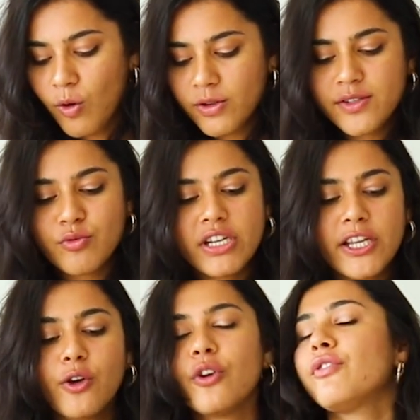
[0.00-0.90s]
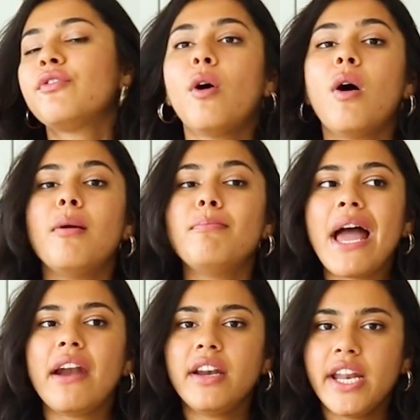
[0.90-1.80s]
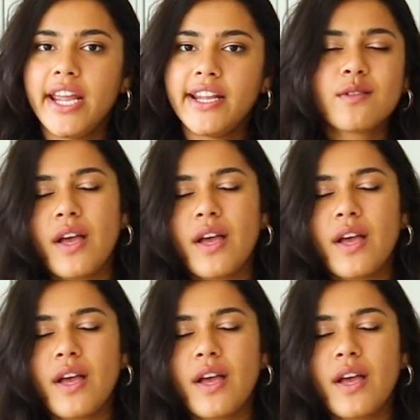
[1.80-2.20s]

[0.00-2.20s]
Also really good for marinades.